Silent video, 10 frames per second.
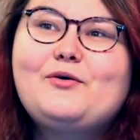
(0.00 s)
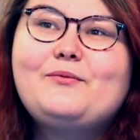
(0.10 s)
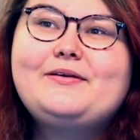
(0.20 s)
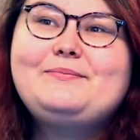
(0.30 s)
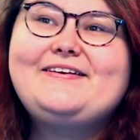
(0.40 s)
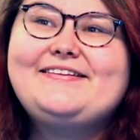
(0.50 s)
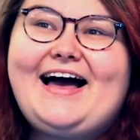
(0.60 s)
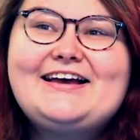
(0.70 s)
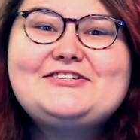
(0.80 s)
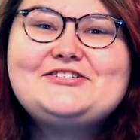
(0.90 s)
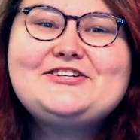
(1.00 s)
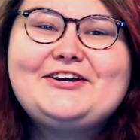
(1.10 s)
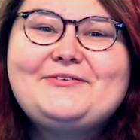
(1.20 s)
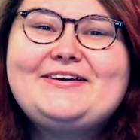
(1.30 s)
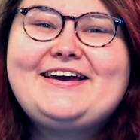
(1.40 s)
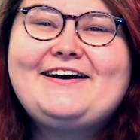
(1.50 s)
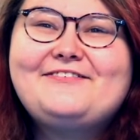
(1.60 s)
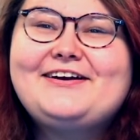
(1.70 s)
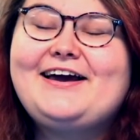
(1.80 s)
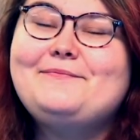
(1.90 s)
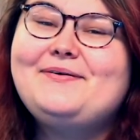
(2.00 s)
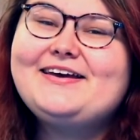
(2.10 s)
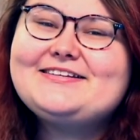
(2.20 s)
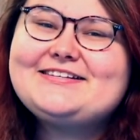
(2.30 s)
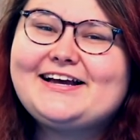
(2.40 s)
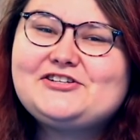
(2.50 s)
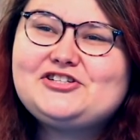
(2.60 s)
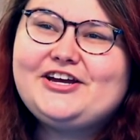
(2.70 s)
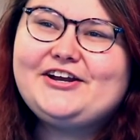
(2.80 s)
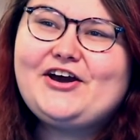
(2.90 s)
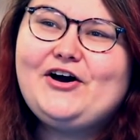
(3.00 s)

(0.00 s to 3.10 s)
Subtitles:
would be last year we covered a big section